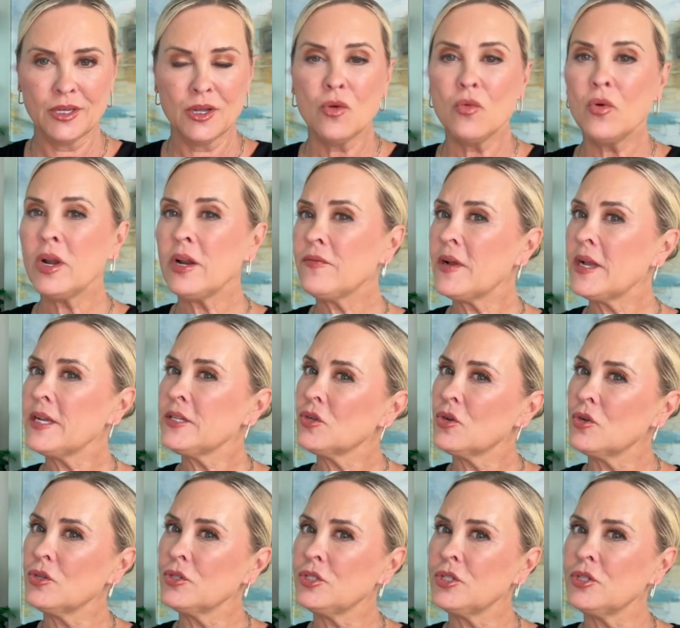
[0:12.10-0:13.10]
What if I
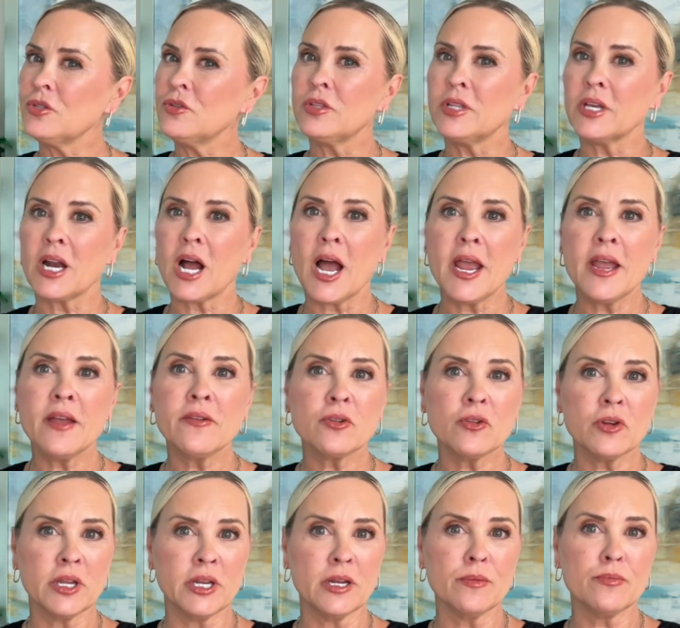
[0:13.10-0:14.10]
told you that I have
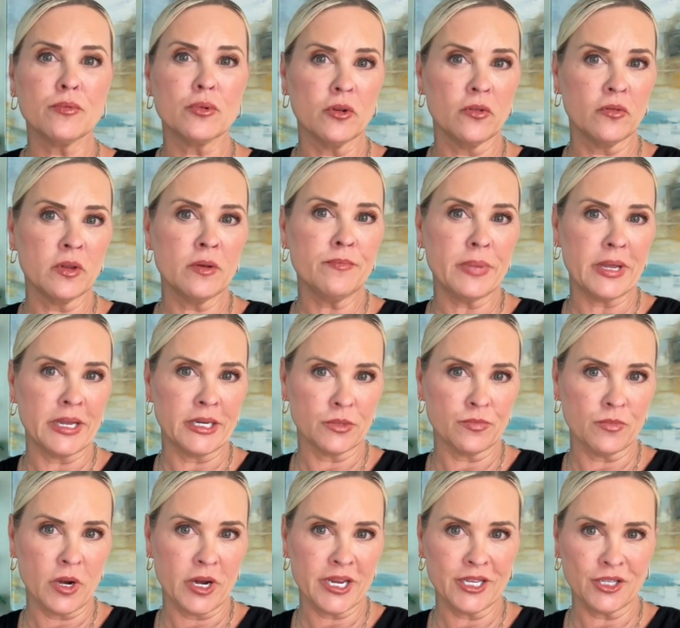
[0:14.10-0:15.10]
created proven
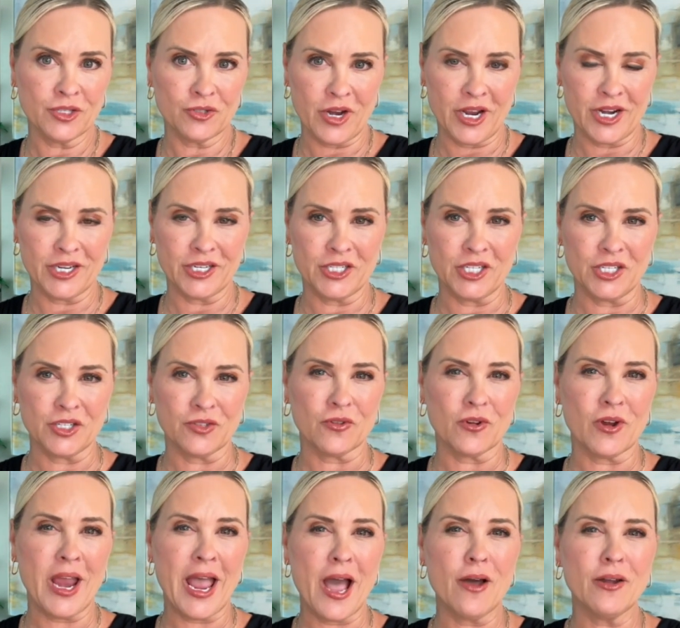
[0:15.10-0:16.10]
benchmarking strategies for
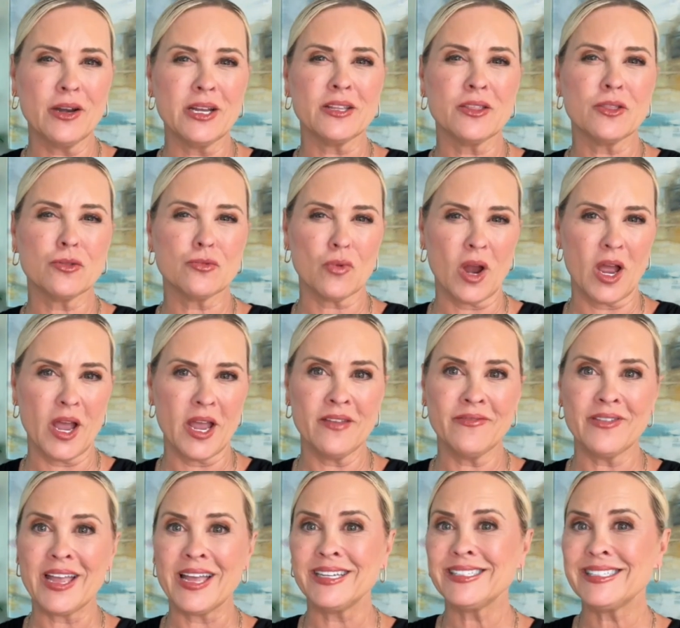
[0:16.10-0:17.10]
how to thrive
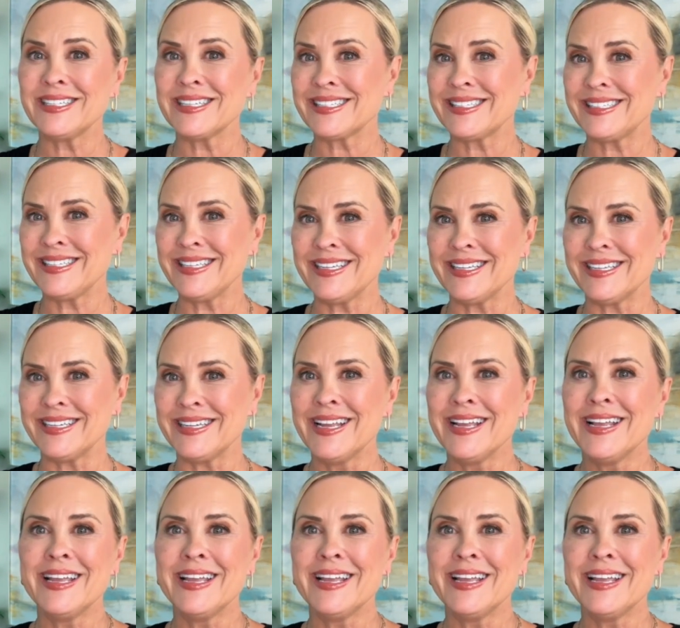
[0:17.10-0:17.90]
and succeed